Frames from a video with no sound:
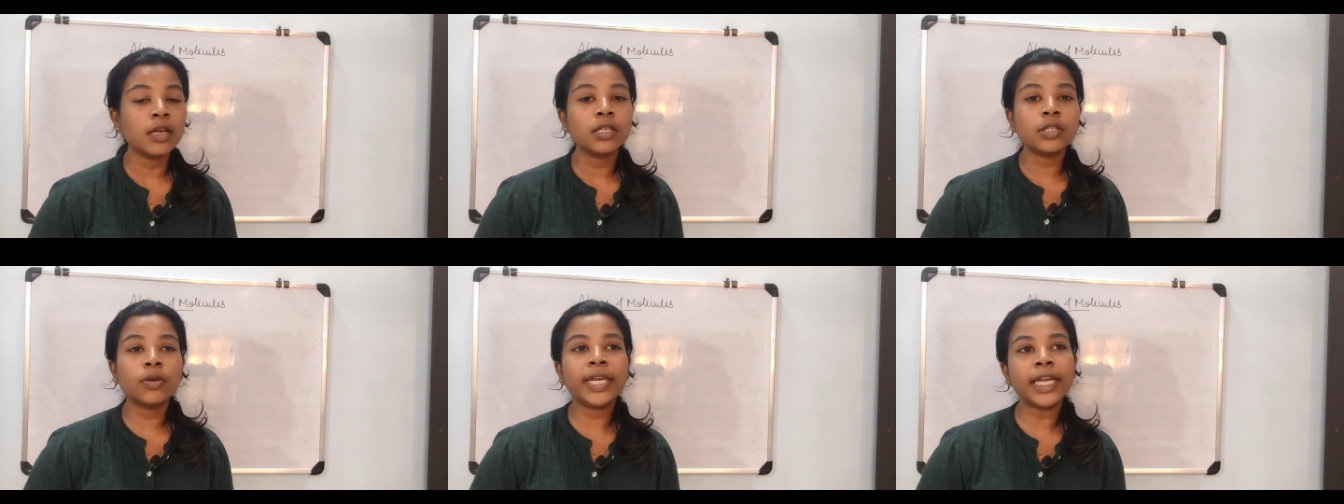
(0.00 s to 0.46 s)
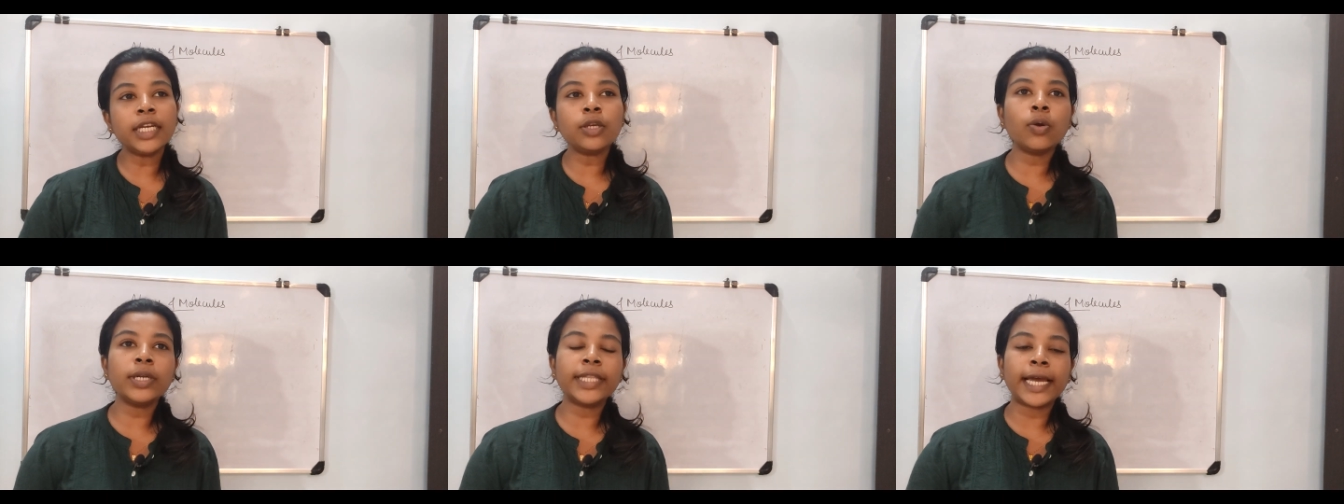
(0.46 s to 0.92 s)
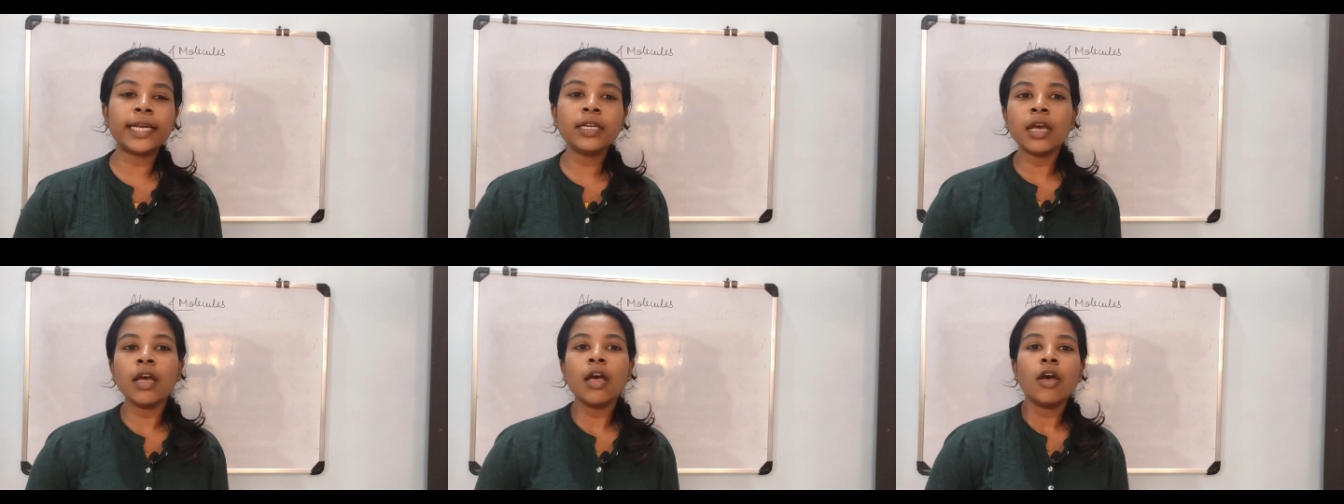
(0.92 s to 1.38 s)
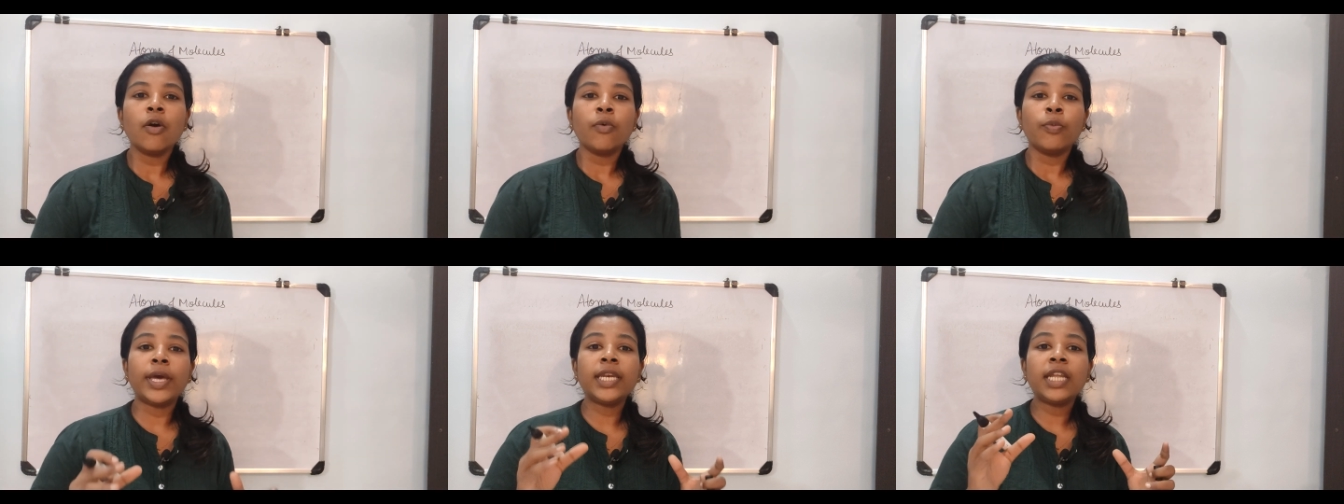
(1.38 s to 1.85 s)
So he told that
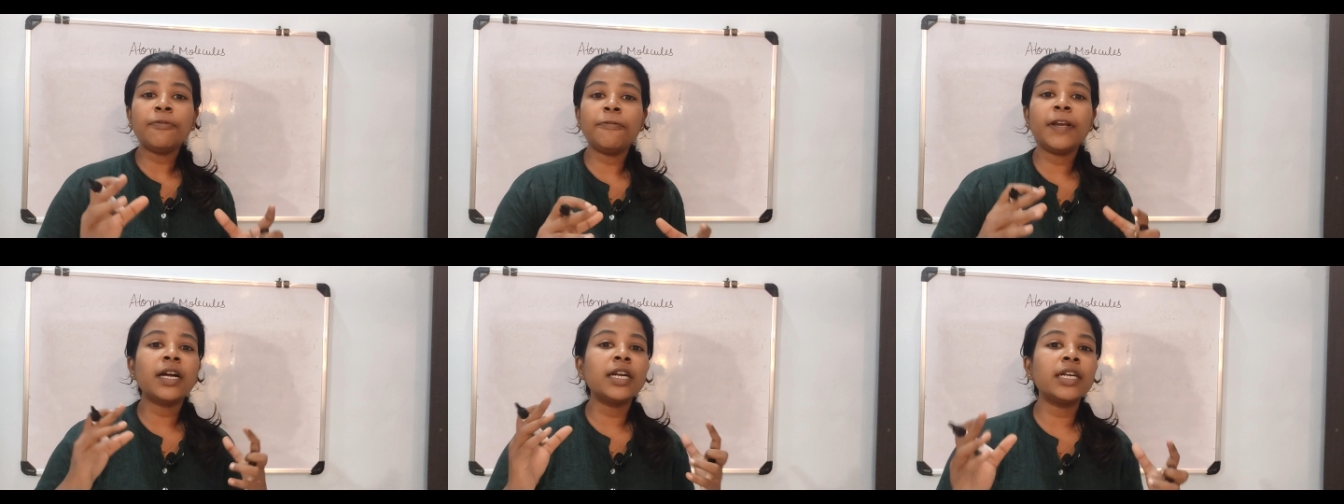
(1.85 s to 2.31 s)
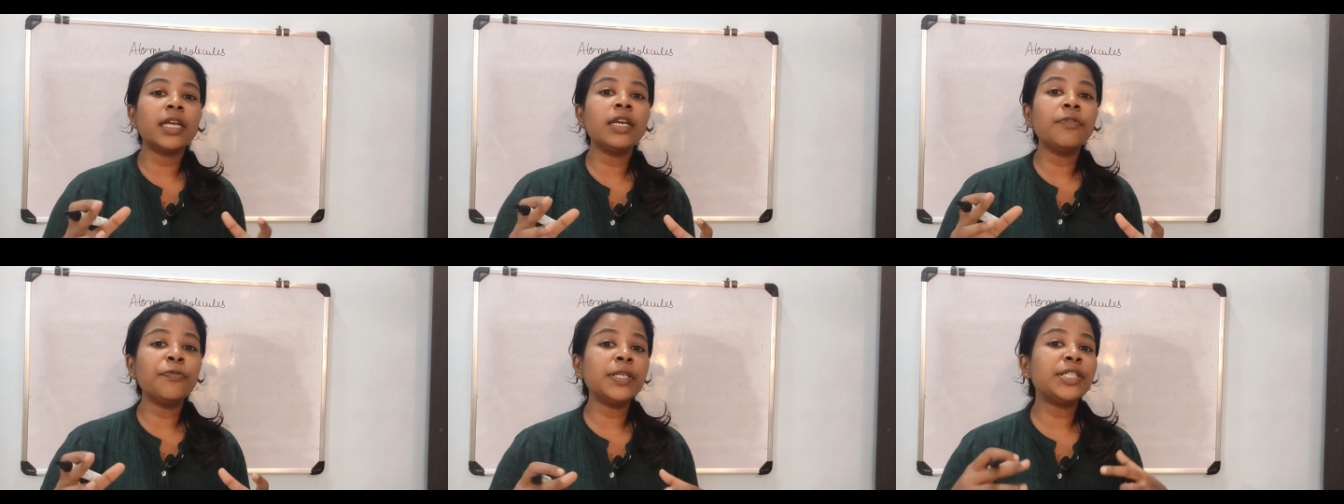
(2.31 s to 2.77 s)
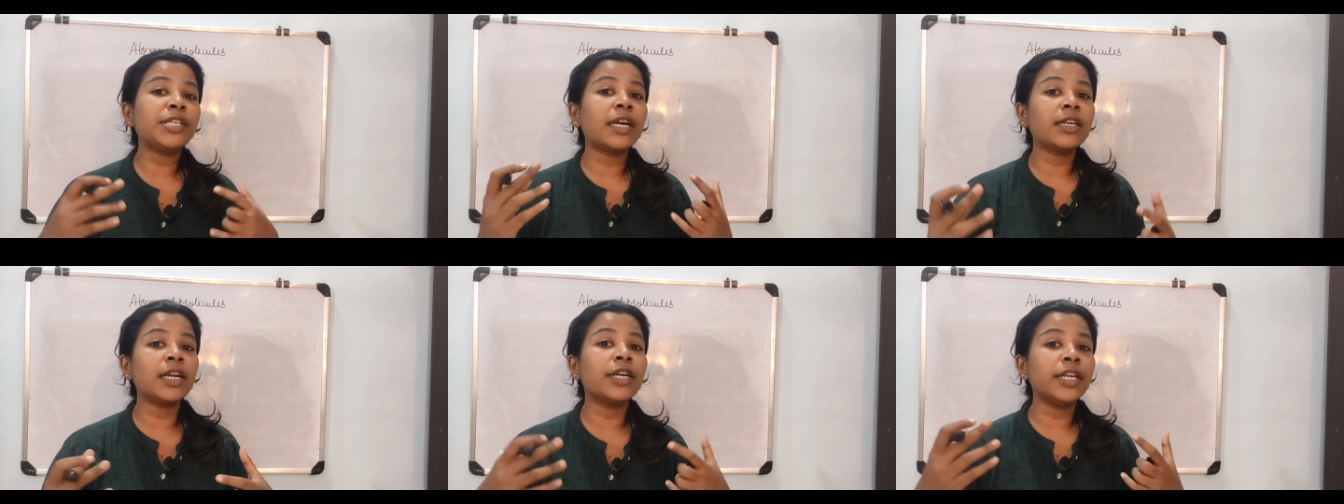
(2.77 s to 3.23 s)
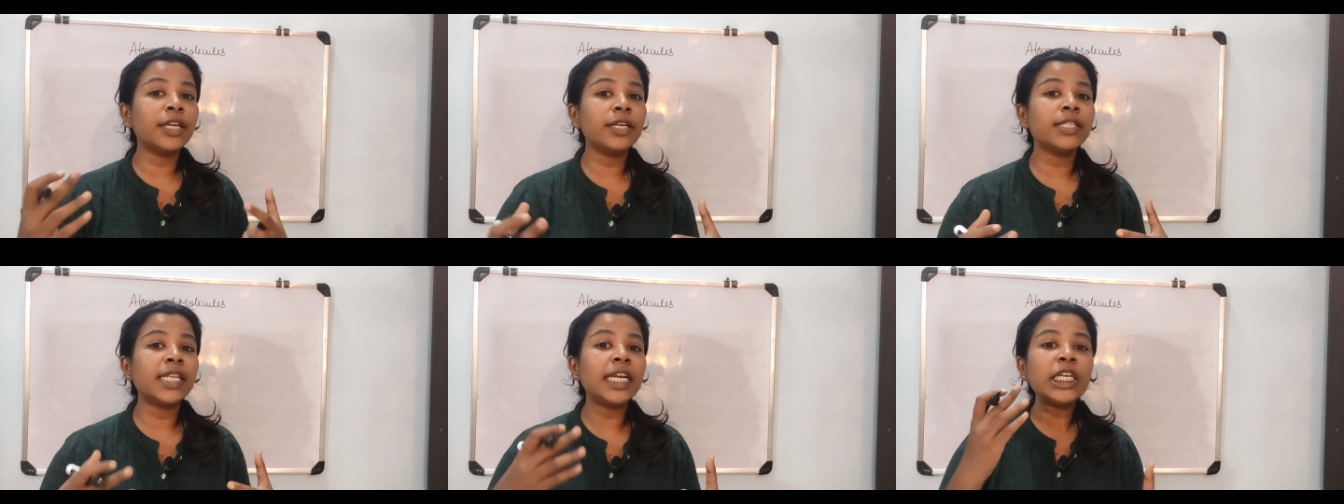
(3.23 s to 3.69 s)
if we start
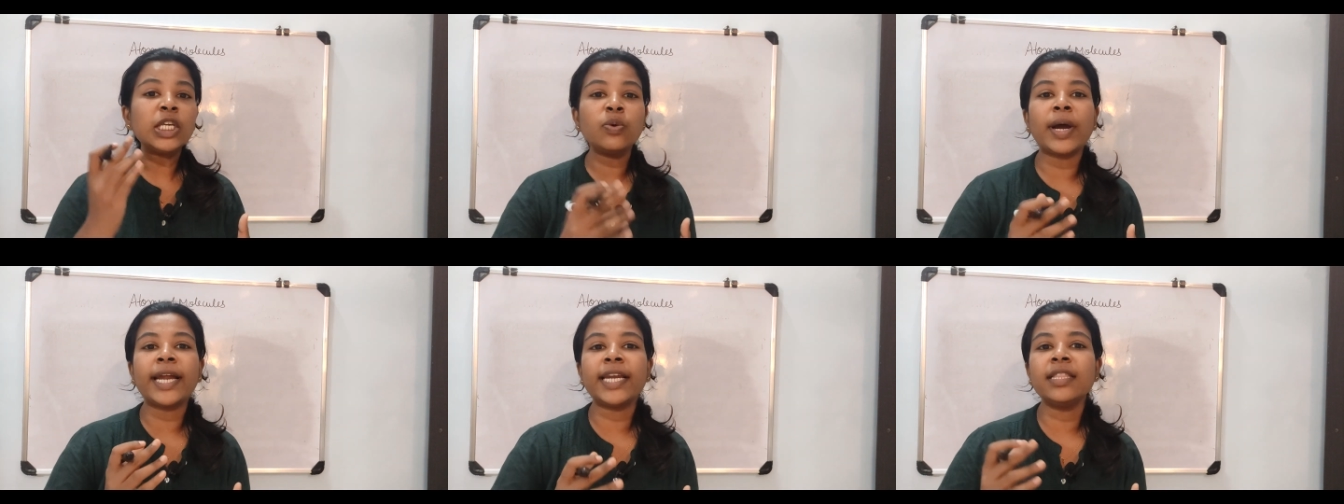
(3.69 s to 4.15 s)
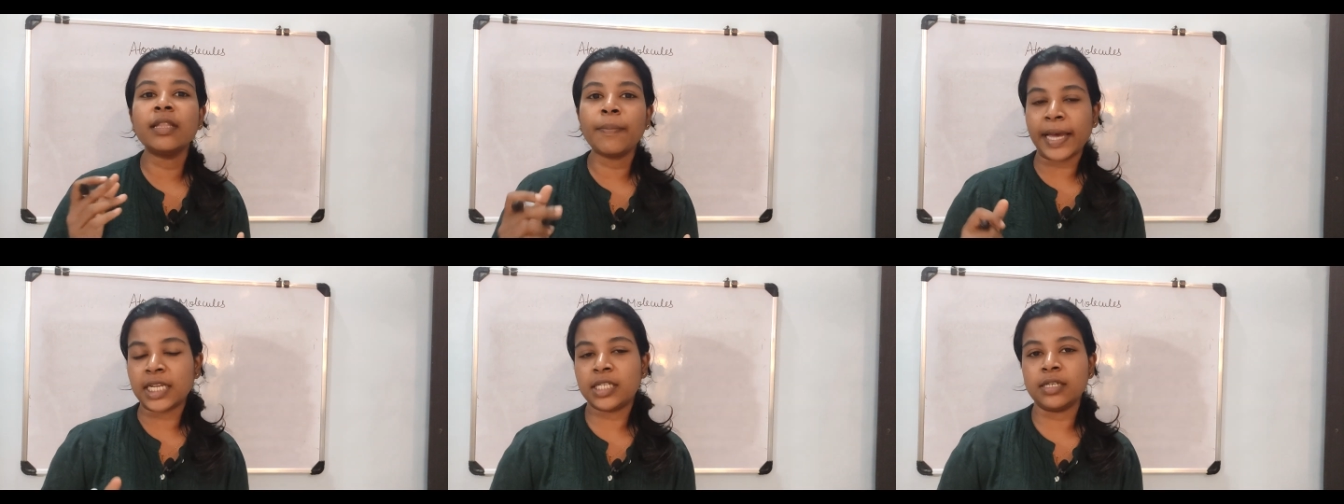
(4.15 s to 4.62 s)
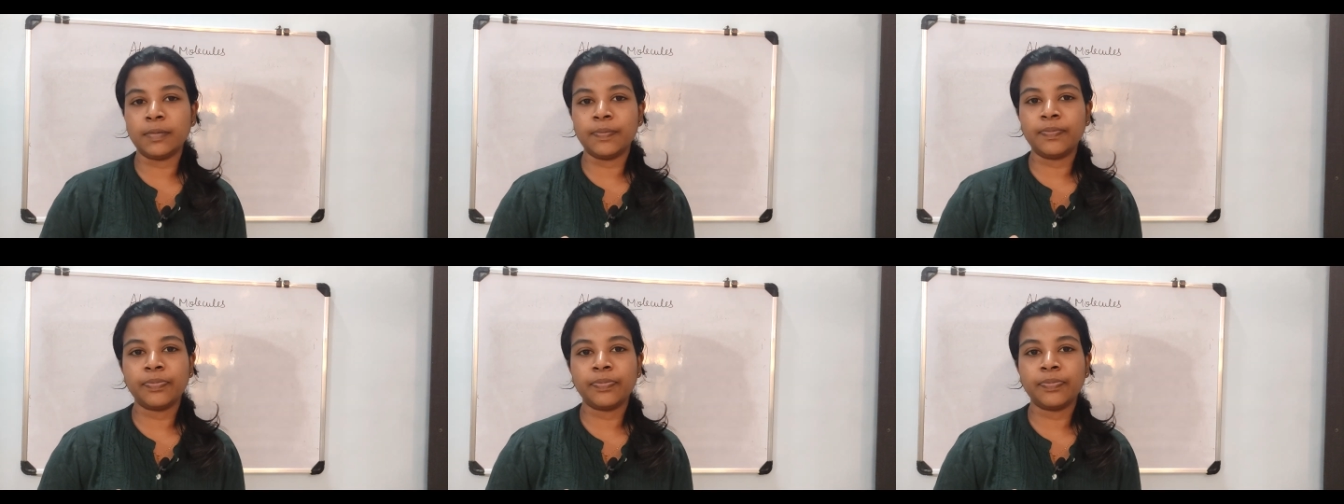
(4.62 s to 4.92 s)
continuously dividing the matter